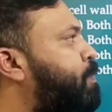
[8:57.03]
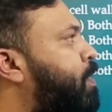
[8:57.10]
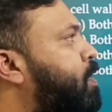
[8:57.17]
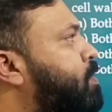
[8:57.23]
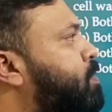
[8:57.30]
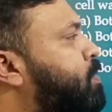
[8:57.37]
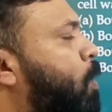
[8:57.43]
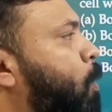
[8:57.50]

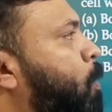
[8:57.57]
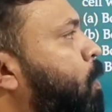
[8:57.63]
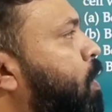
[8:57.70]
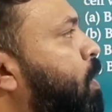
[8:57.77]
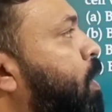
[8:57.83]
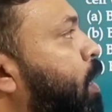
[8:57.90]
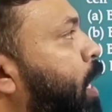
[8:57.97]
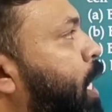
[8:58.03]
So,
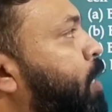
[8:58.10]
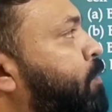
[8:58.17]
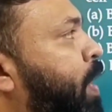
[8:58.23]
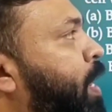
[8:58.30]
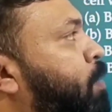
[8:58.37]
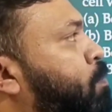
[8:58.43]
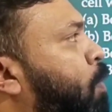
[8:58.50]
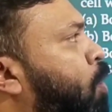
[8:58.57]
anyway,
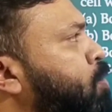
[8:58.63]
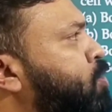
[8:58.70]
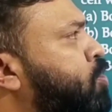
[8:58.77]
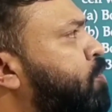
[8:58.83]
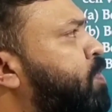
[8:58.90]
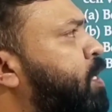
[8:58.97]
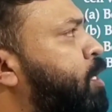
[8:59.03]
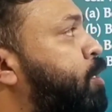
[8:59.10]
in most of
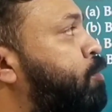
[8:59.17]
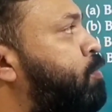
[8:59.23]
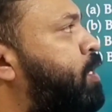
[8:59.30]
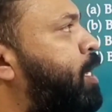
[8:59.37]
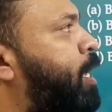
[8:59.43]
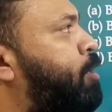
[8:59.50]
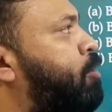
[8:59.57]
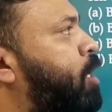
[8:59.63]
the
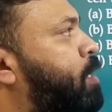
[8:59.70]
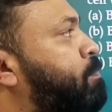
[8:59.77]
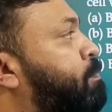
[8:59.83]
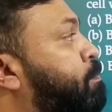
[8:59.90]
eukaryotic